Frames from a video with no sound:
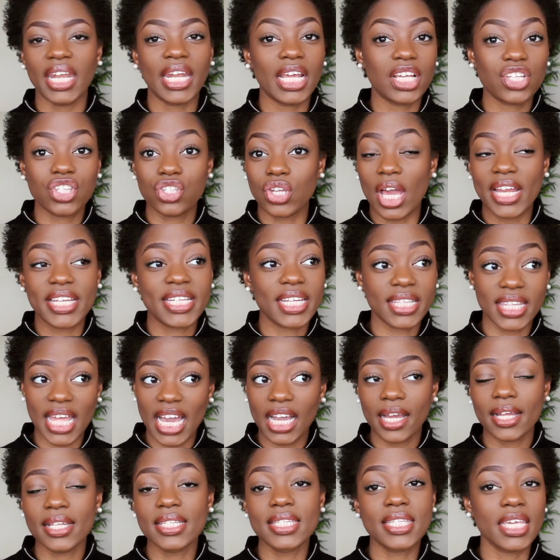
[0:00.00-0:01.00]
and I did
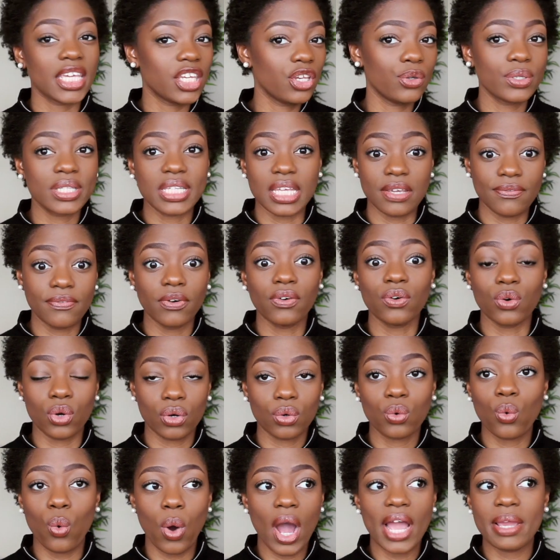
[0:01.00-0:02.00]
that continuously for
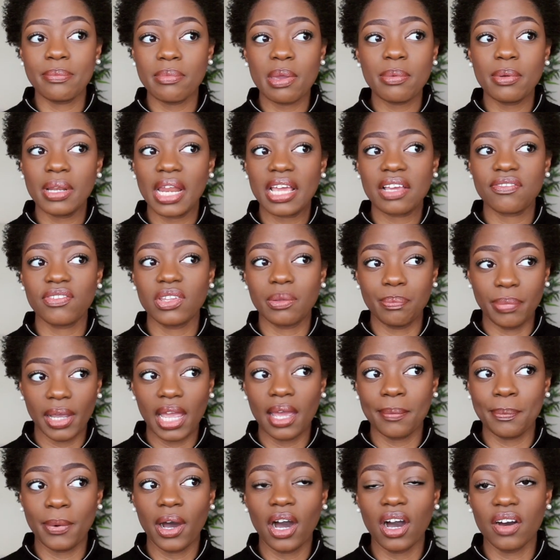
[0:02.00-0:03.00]
maybe like for the
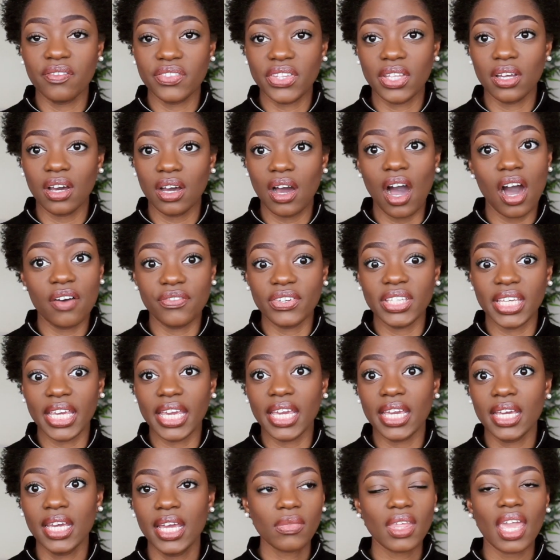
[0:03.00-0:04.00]
better part of the half a
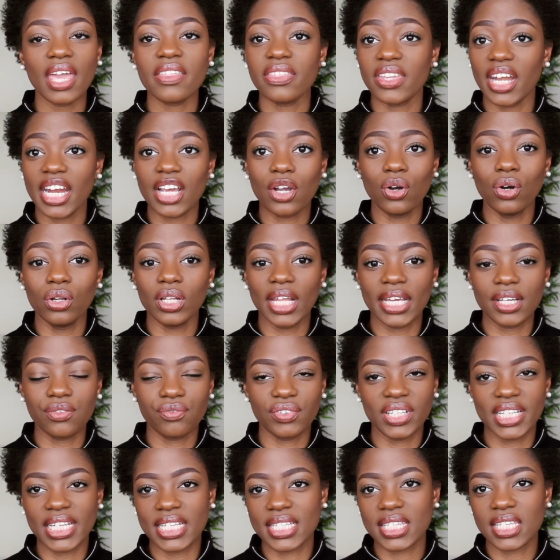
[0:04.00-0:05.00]
year, and then I got like
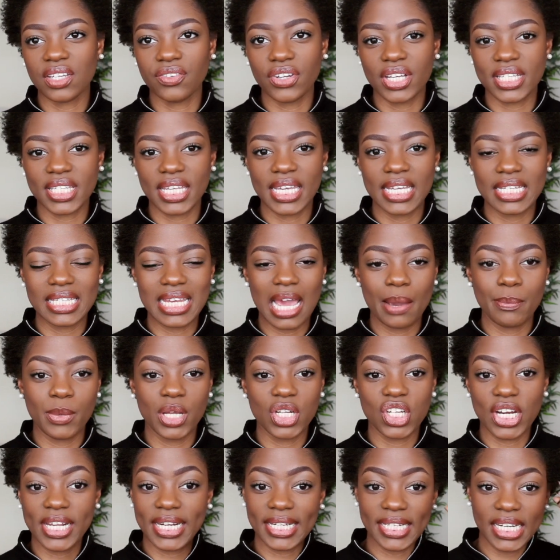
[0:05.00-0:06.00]
really serious heat
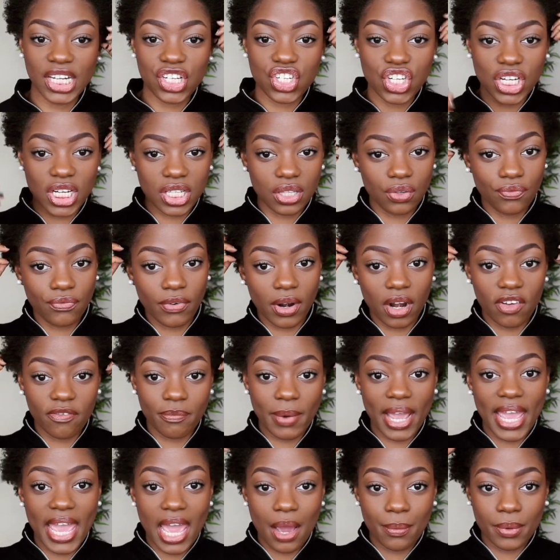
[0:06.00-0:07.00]
damage. Like literally the front of
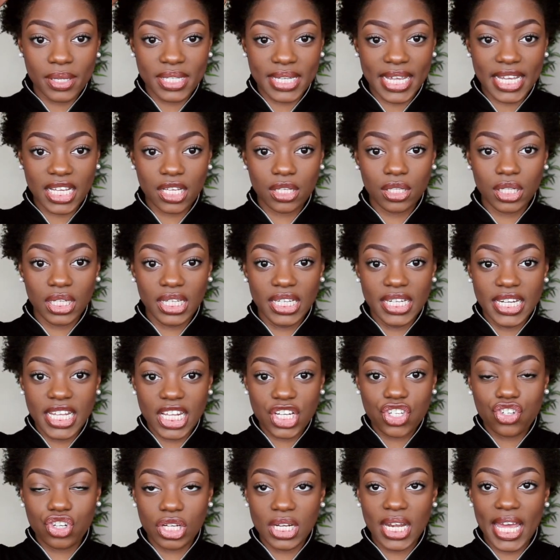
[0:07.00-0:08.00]
my hair was like
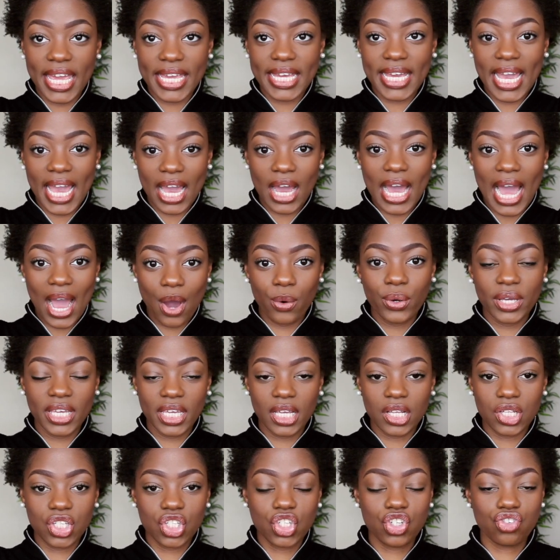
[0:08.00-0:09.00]
literally like out
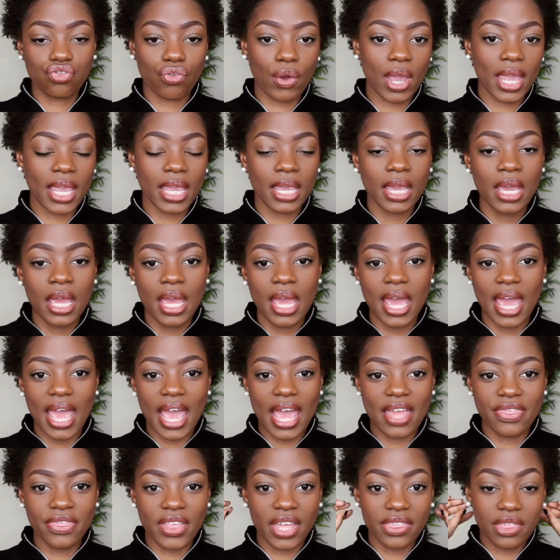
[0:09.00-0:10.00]
here straight,
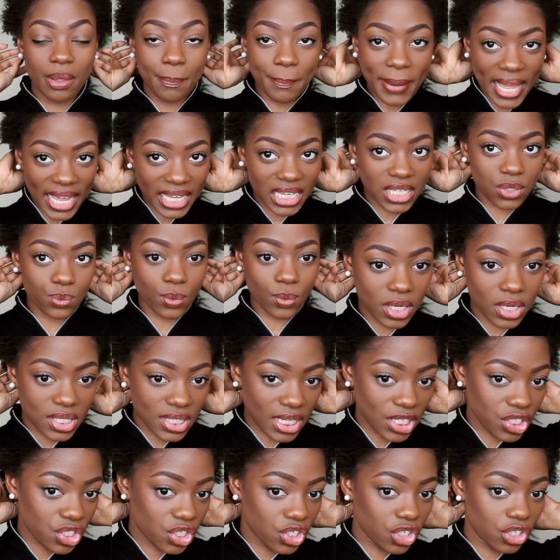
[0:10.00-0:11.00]
and then the back because
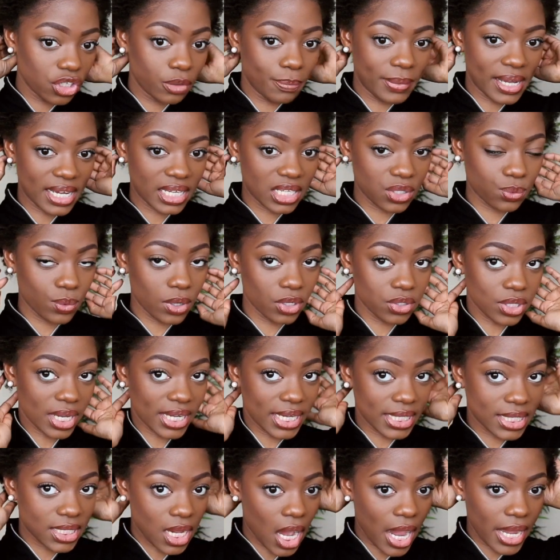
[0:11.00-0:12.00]
I used to do the back as well, so I
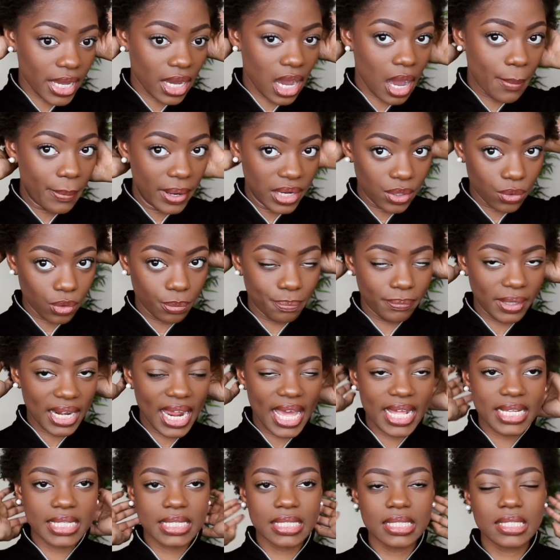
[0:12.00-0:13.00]
could tie it up and it would
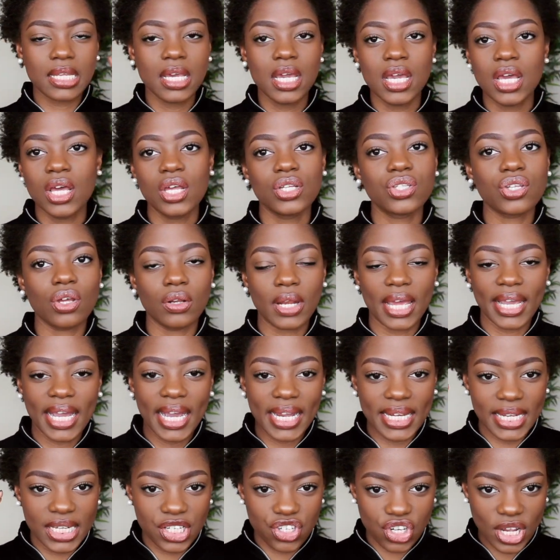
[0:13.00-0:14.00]
blend. So like
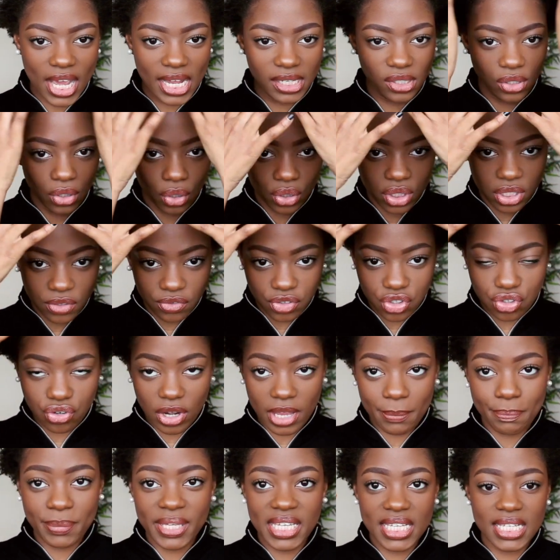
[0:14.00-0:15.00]
I literally had lots of
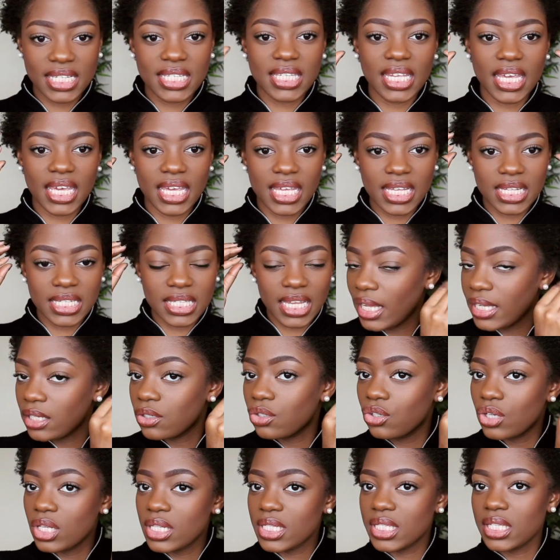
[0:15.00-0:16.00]
straight pieces. Like
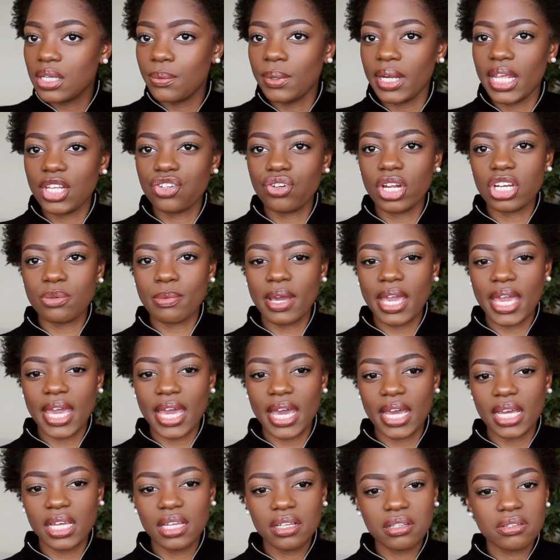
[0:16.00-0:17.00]
you can see when I stretch my
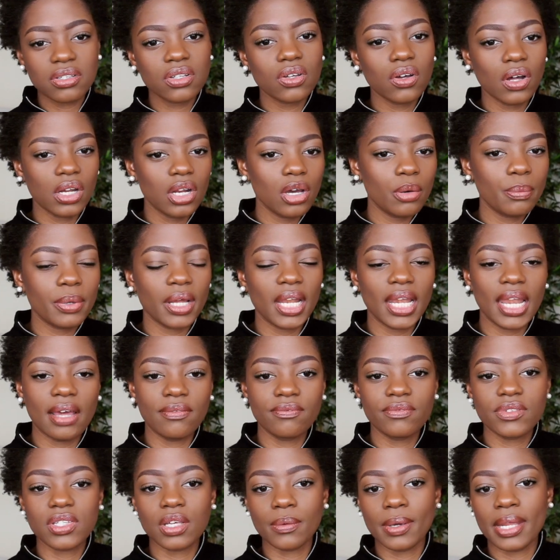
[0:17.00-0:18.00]
hair, it's got a little bit of
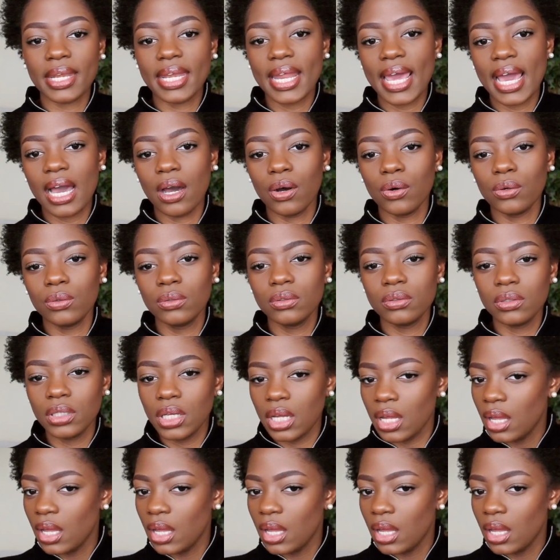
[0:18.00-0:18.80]
length to it now.